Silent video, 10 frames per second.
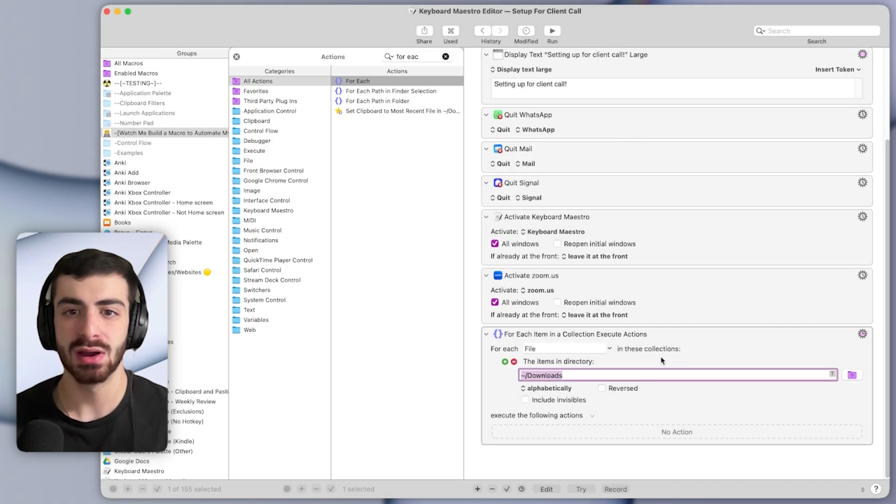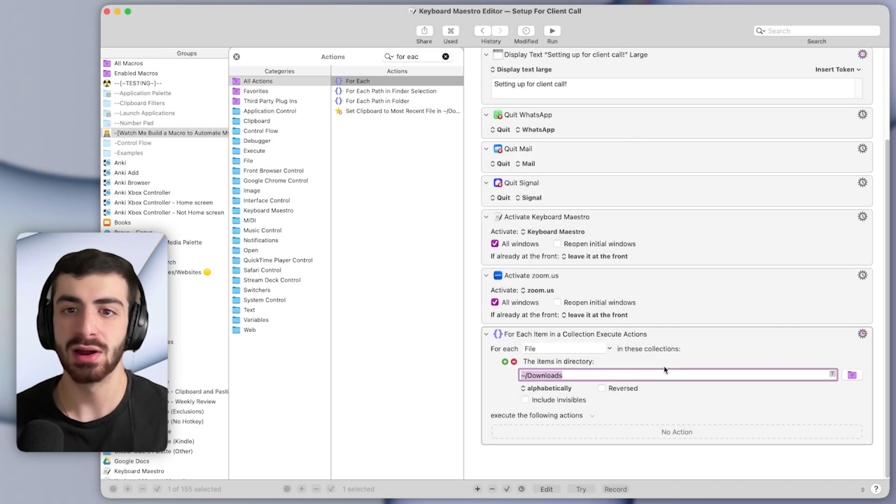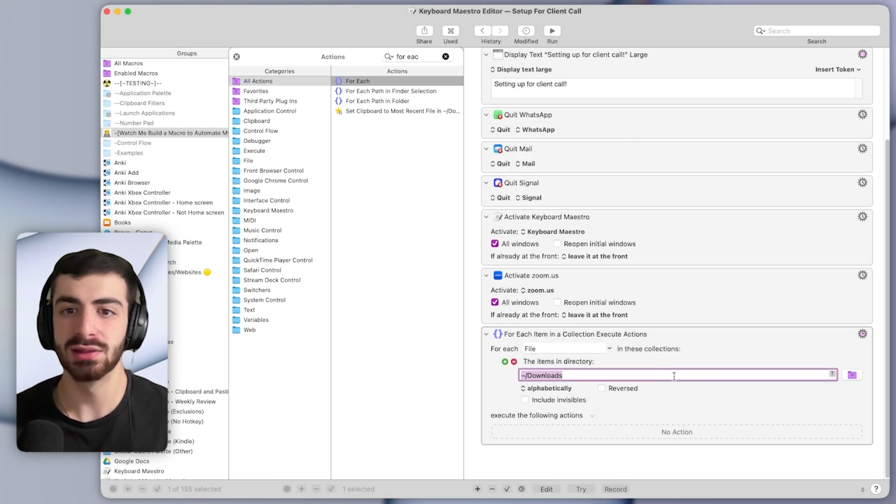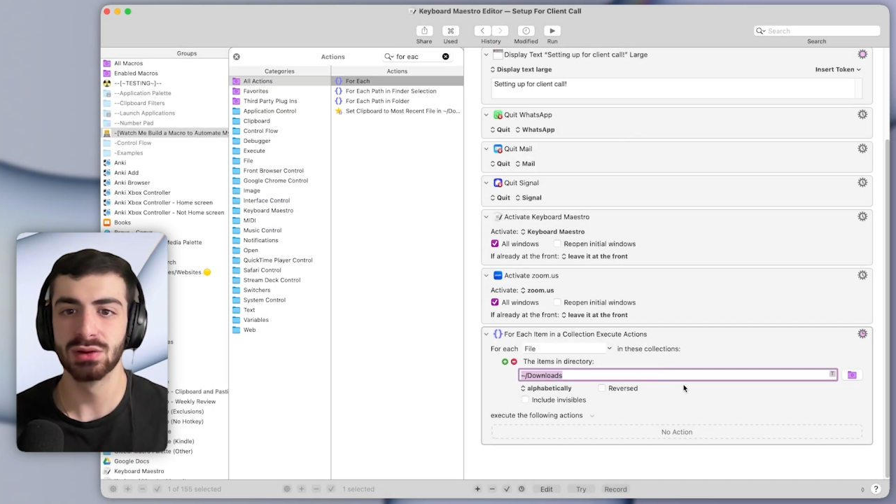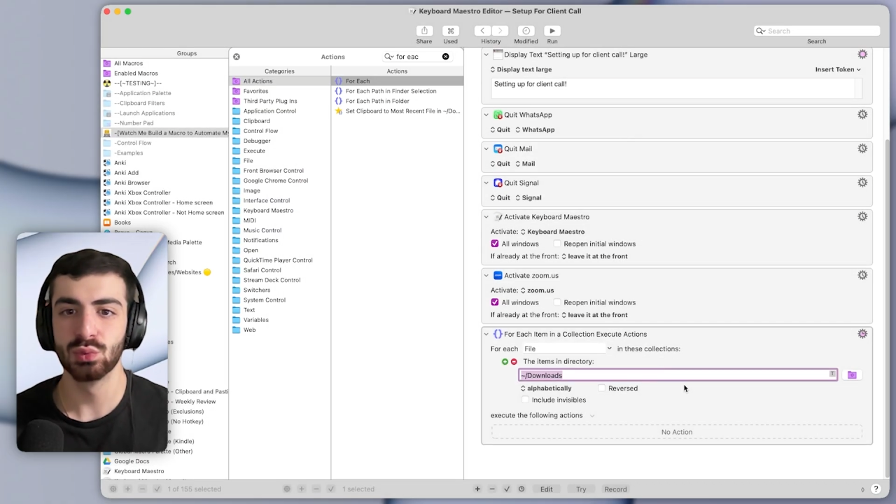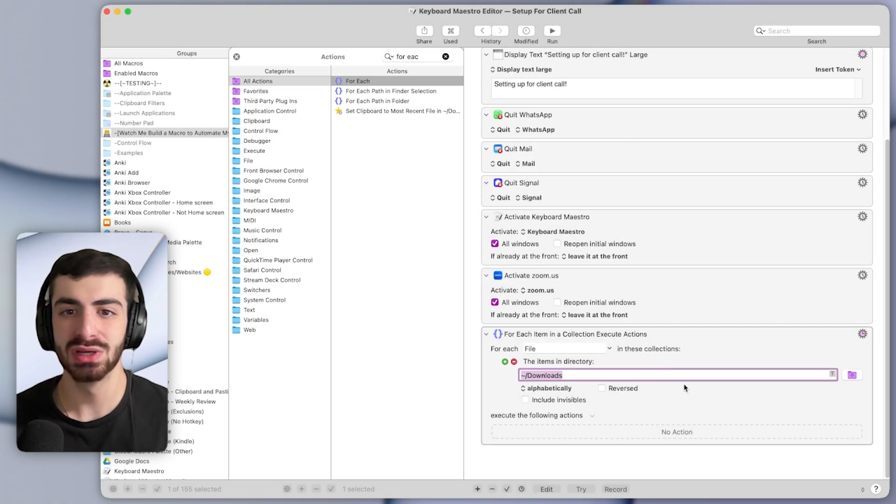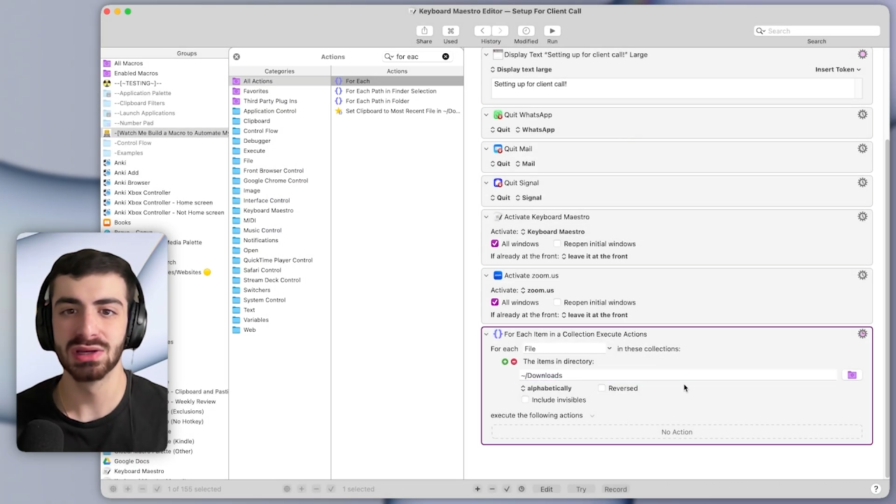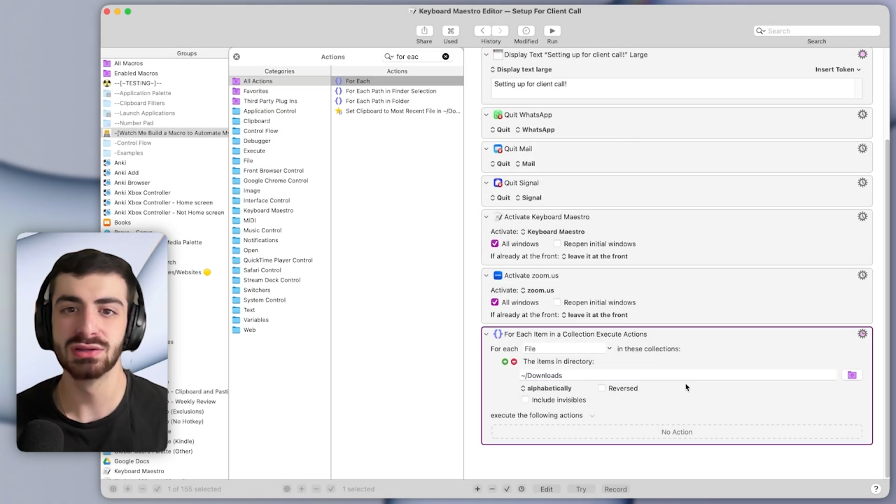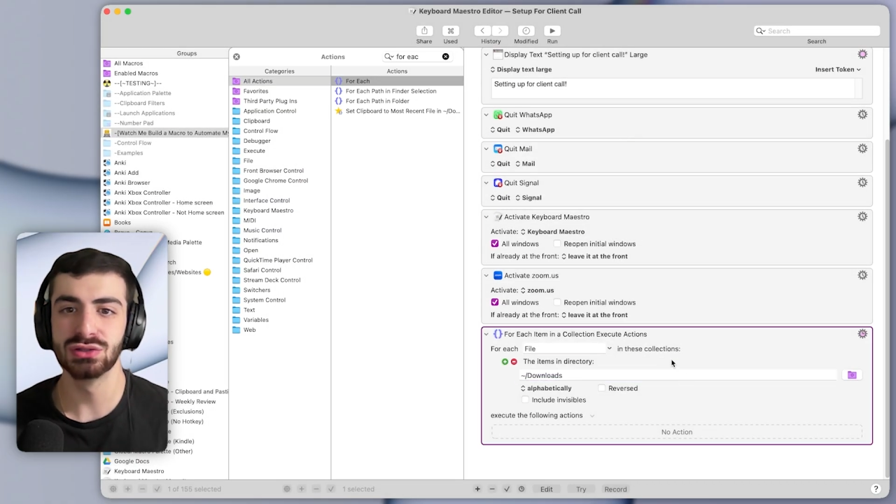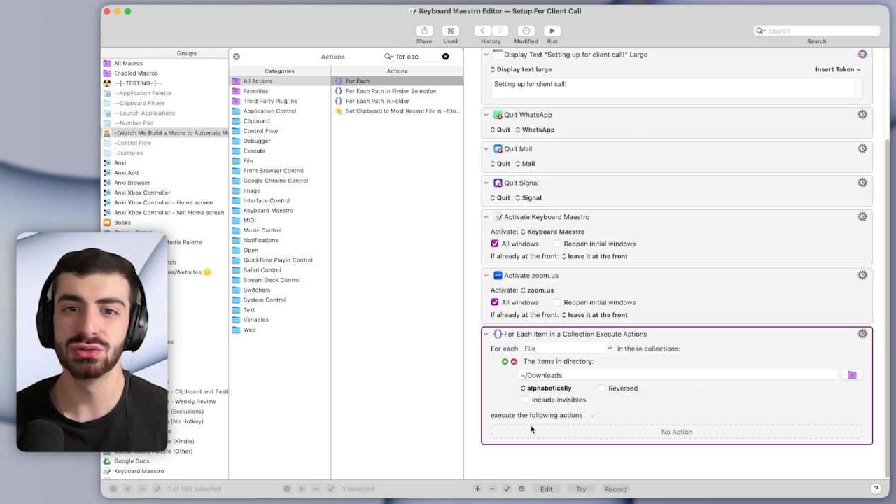And then we
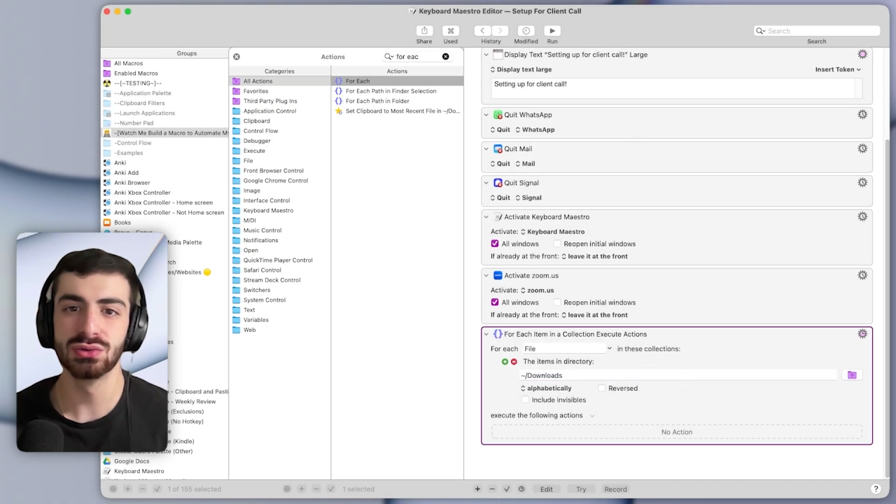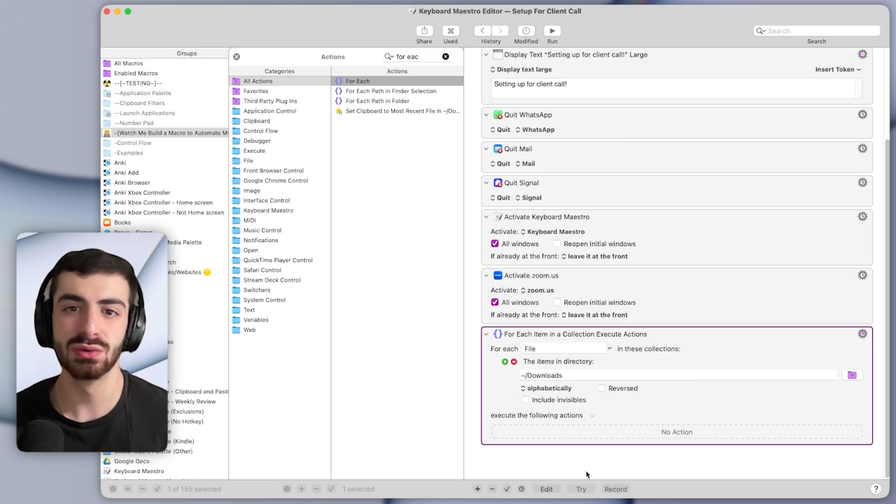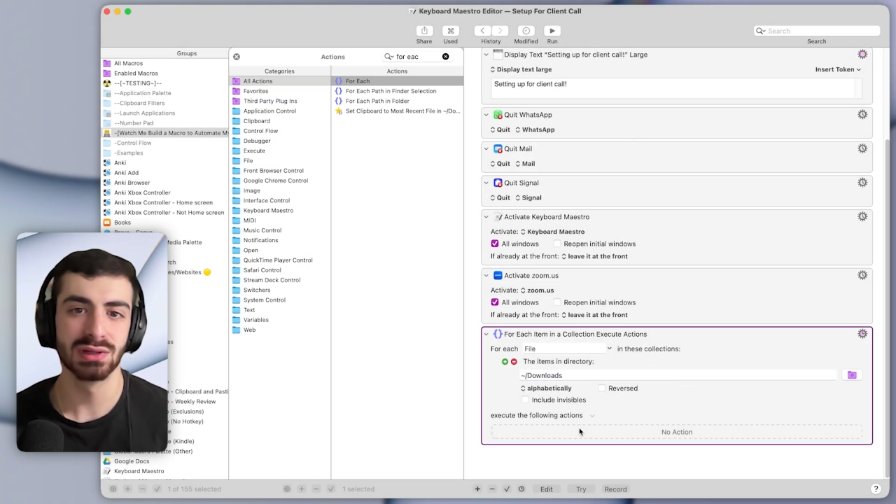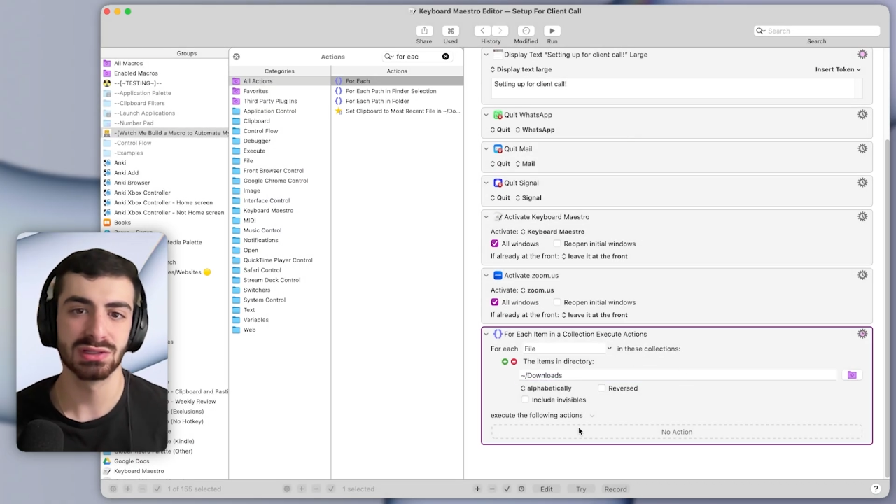can do